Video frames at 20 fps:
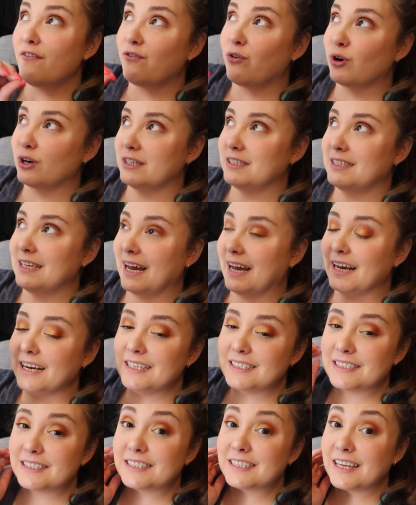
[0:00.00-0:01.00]
for
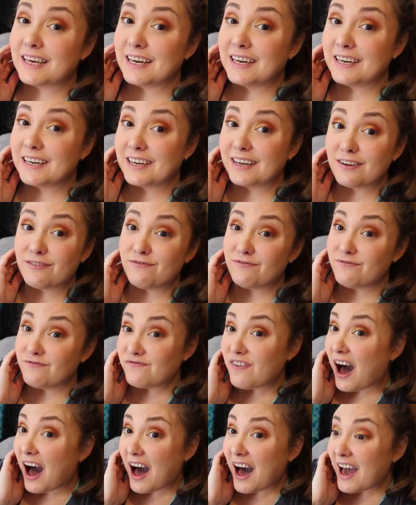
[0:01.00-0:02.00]
days, like
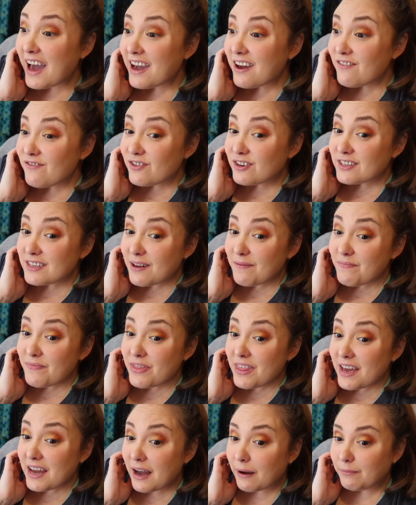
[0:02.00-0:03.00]
five or
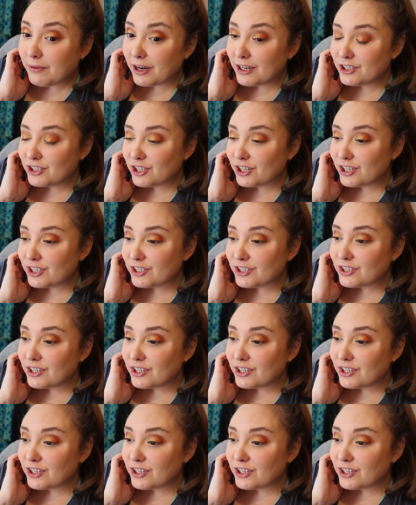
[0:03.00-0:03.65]
something. I'm not sure.